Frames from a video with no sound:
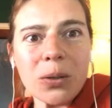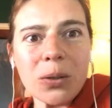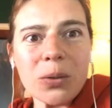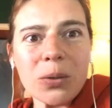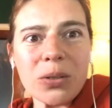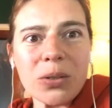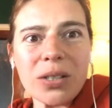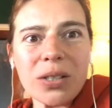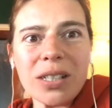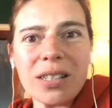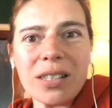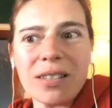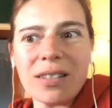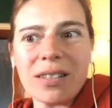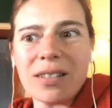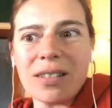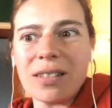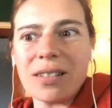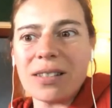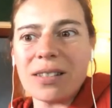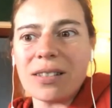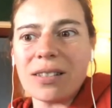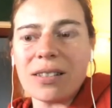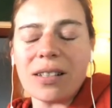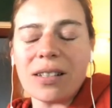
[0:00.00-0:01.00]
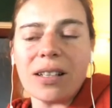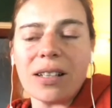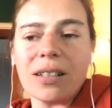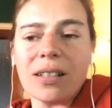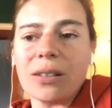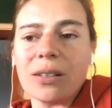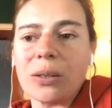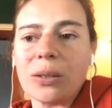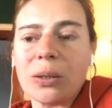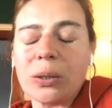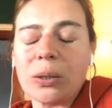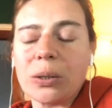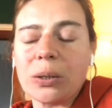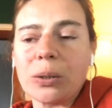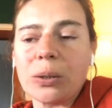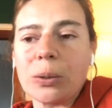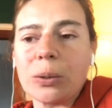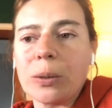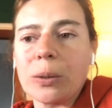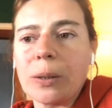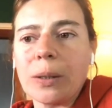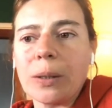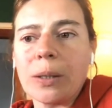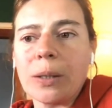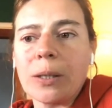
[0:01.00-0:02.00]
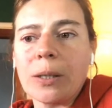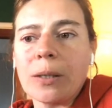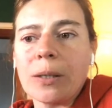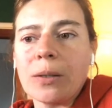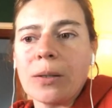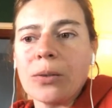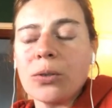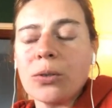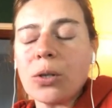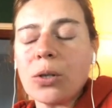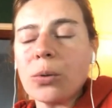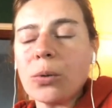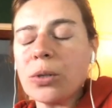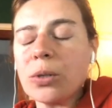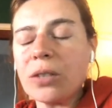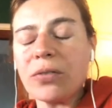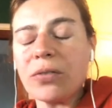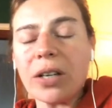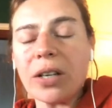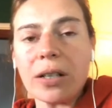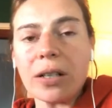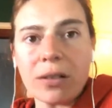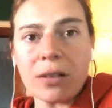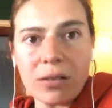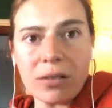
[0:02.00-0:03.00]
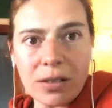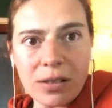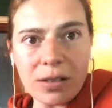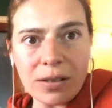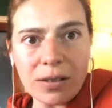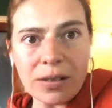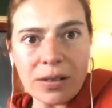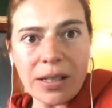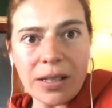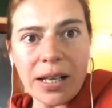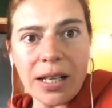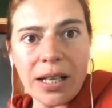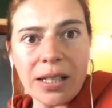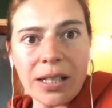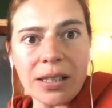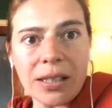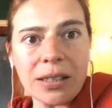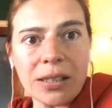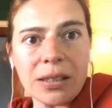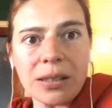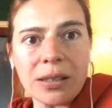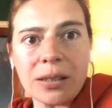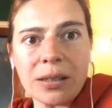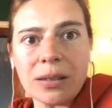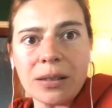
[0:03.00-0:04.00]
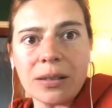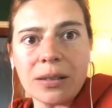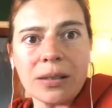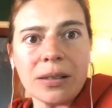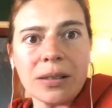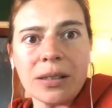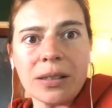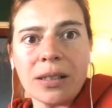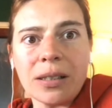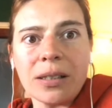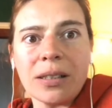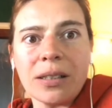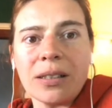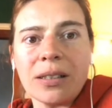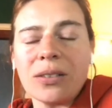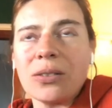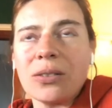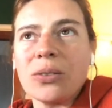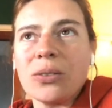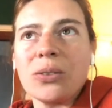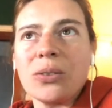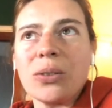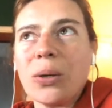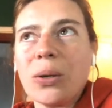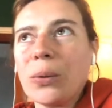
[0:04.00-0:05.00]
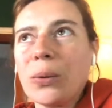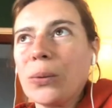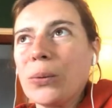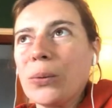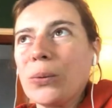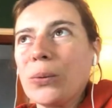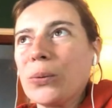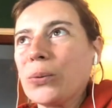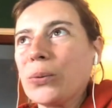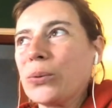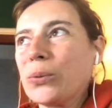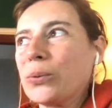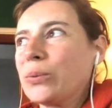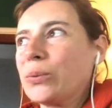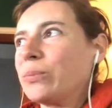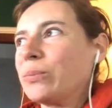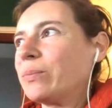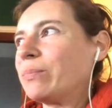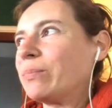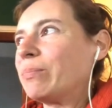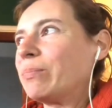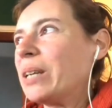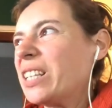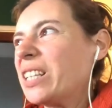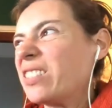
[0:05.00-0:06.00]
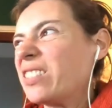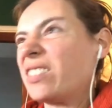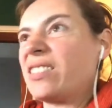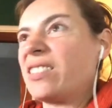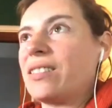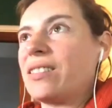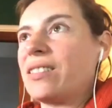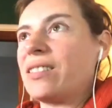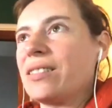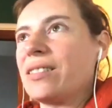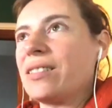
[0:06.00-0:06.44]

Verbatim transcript: because it's uh, so diverse and so mixed